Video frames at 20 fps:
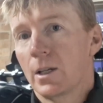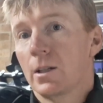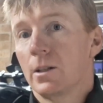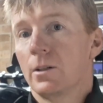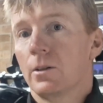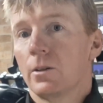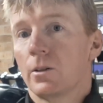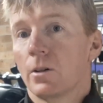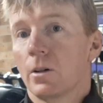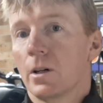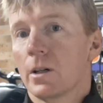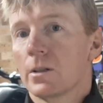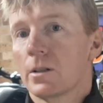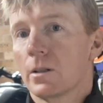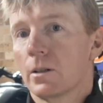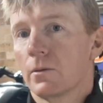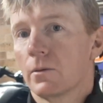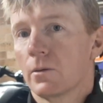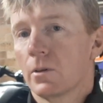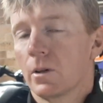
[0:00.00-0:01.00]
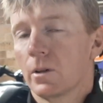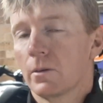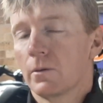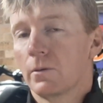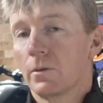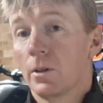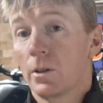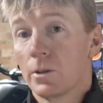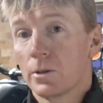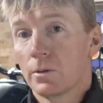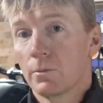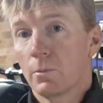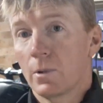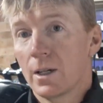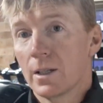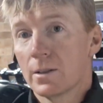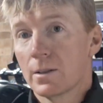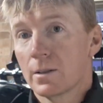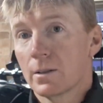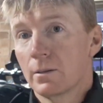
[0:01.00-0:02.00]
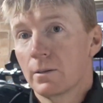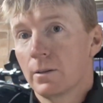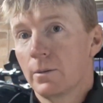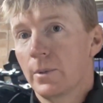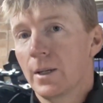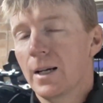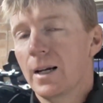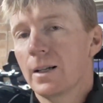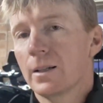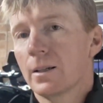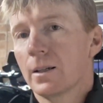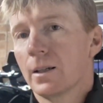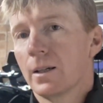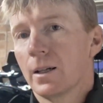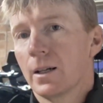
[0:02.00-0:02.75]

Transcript: Any of you guys that have got version 1s that are about,